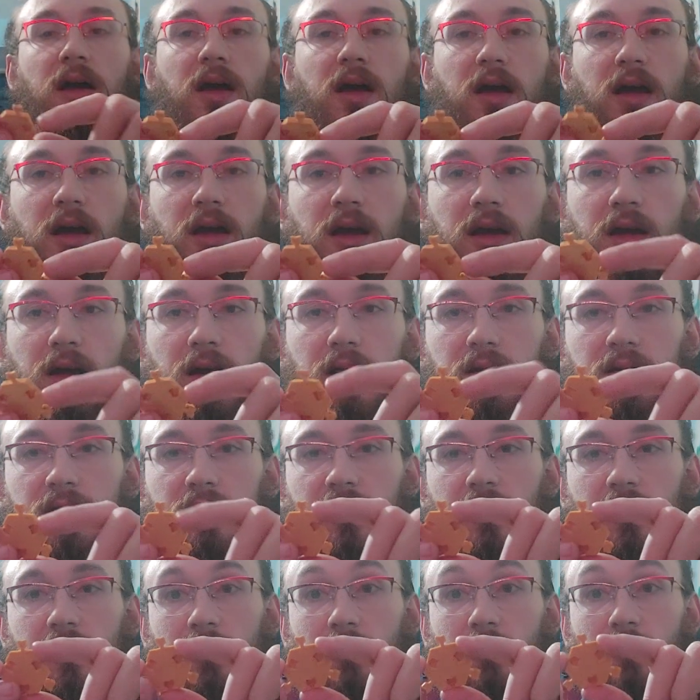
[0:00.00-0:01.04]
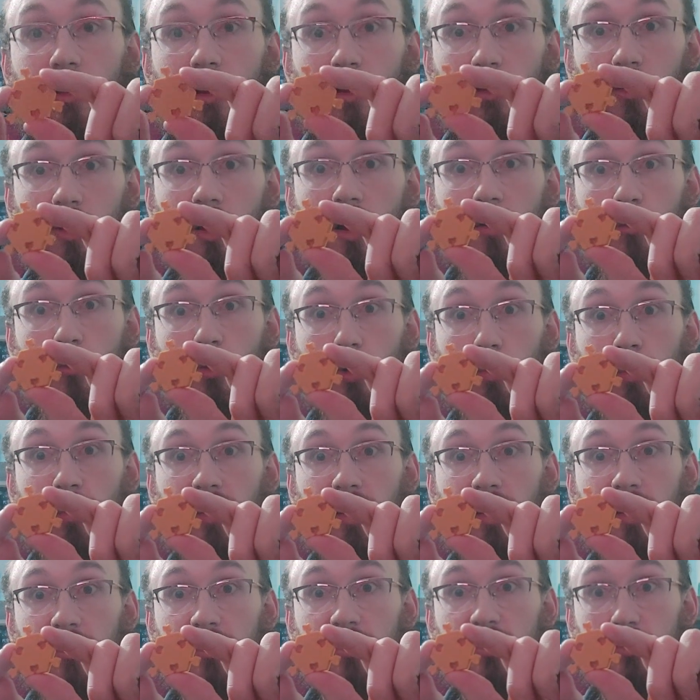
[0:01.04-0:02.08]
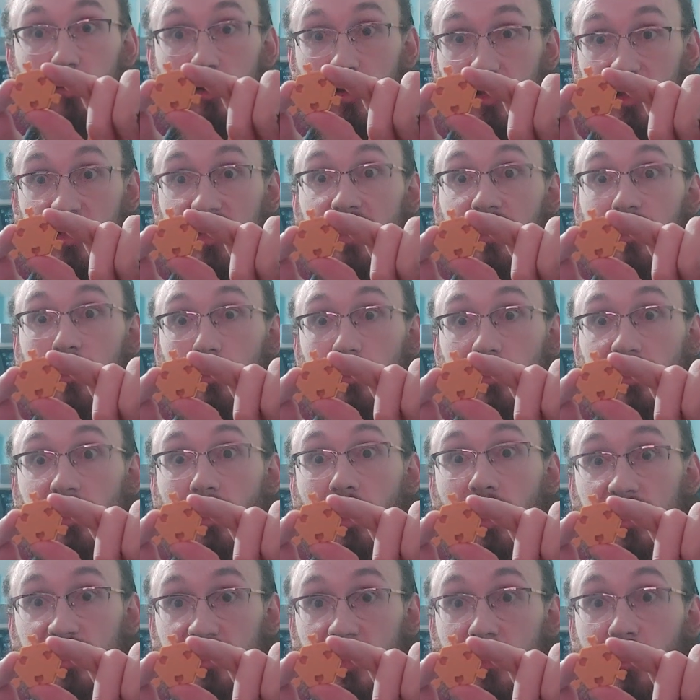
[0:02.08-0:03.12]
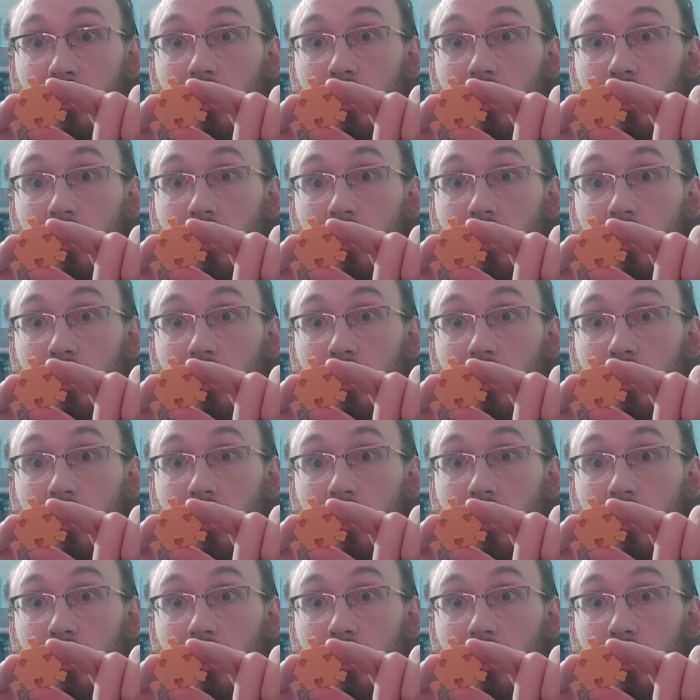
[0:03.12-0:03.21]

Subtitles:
And a lot more pronounced. You can see those slots and